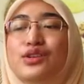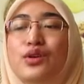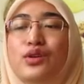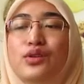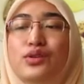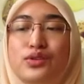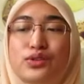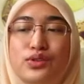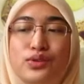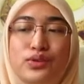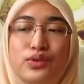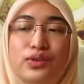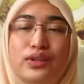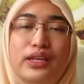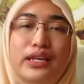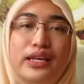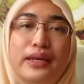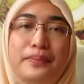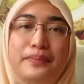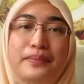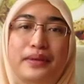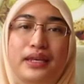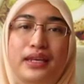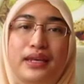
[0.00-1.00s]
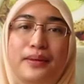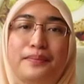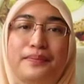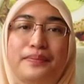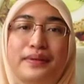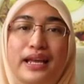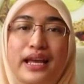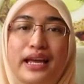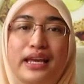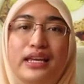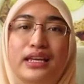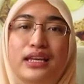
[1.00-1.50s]
also can be
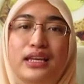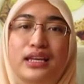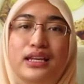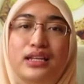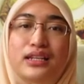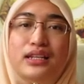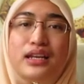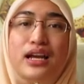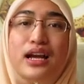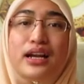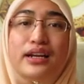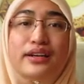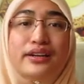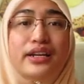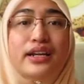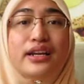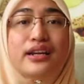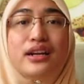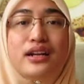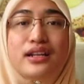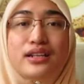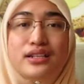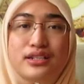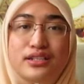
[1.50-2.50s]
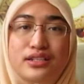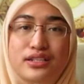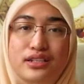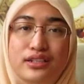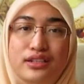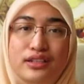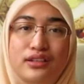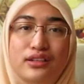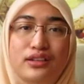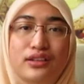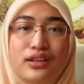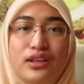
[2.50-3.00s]
applied in
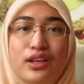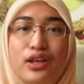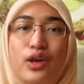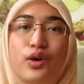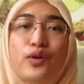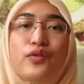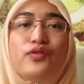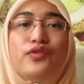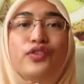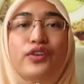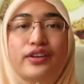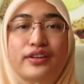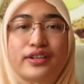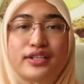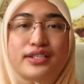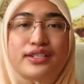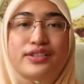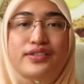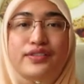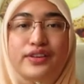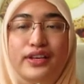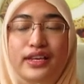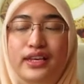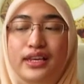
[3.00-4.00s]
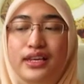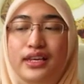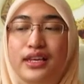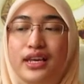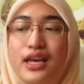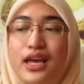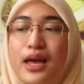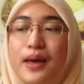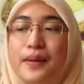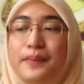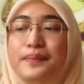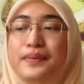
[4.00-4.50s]
agriculture, forestry,
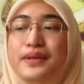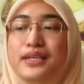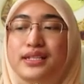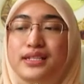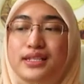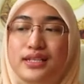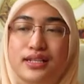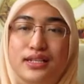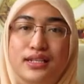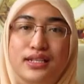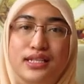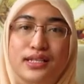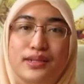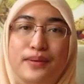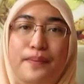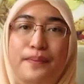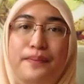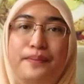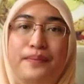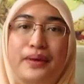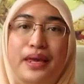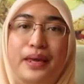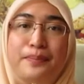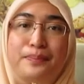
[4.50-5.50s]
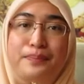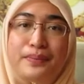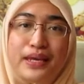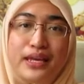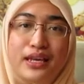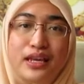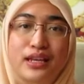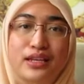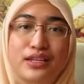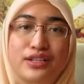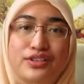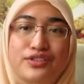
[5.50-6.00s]
business,
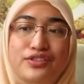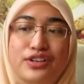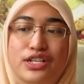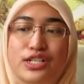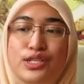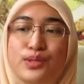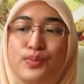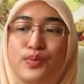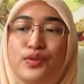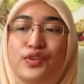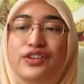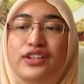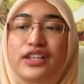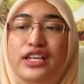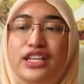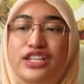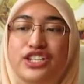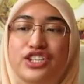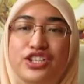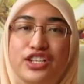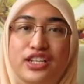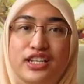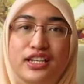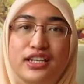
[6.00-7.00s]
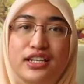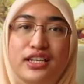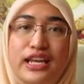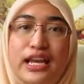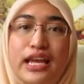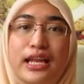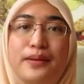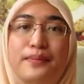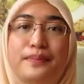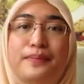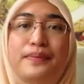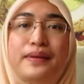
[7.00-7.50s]
mapping, transportation
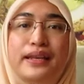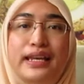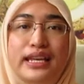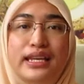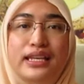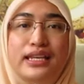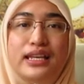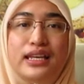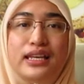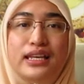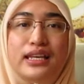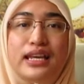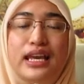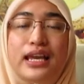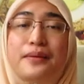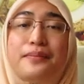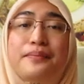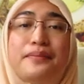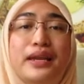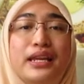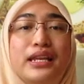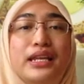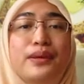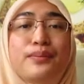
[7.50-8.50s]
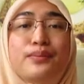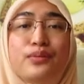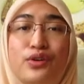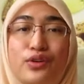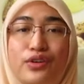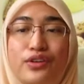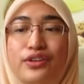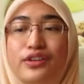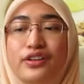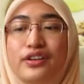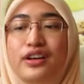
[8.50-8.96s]
and planning and many more.